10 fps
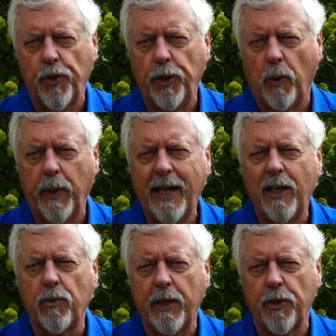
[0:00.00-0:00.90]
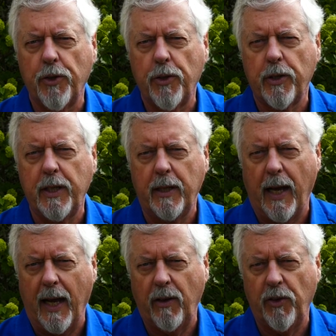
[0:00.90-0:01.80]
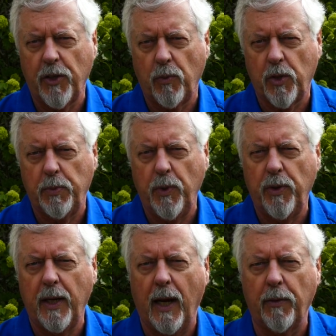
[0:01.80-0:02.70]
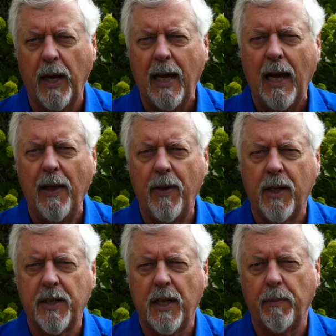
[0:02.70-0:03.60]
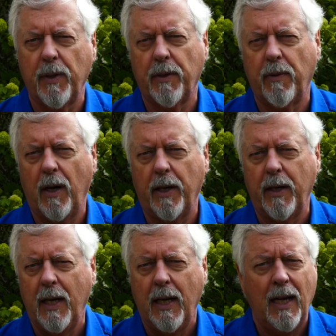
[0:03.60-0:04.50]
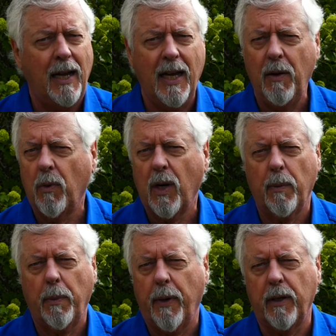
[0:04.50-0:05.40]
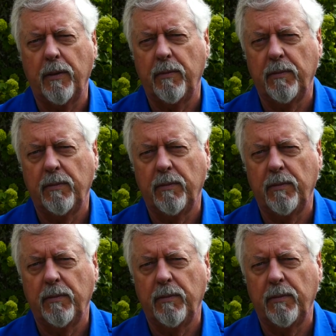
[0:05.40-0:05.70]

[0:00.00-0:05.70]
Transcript: You don't want any grit or dirt in that. Just smooth it out and then assemble the rod. It won't come apart.